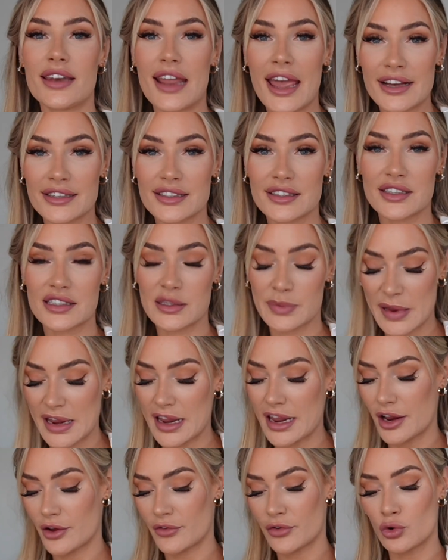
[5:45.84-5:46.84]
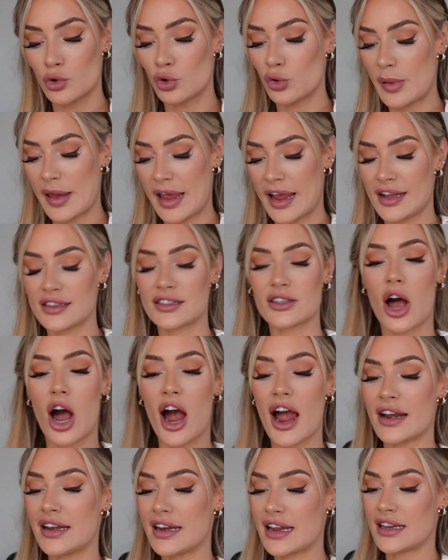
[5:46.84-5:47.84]
Next, speaking of cool pants,
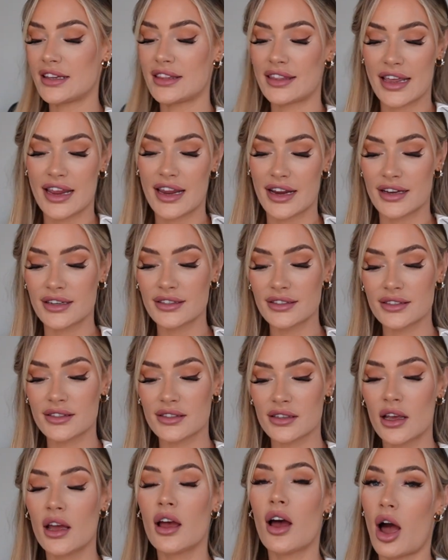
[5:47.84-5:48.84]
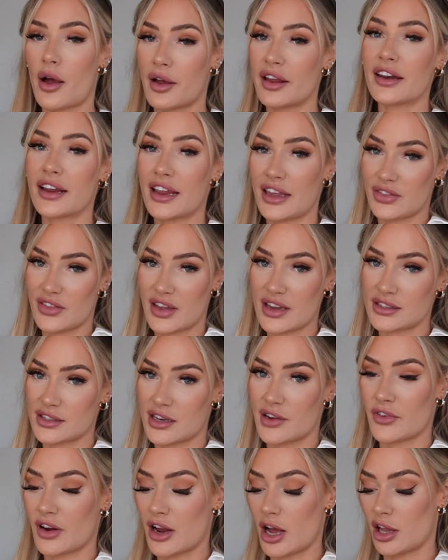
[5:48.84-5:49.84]
I need these. I'm going to get these
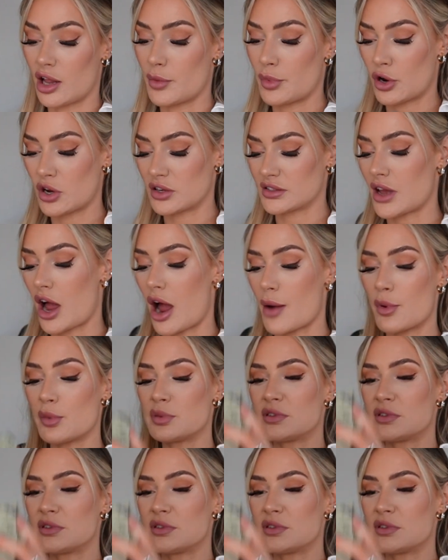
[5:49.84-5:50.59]
in every color because I'm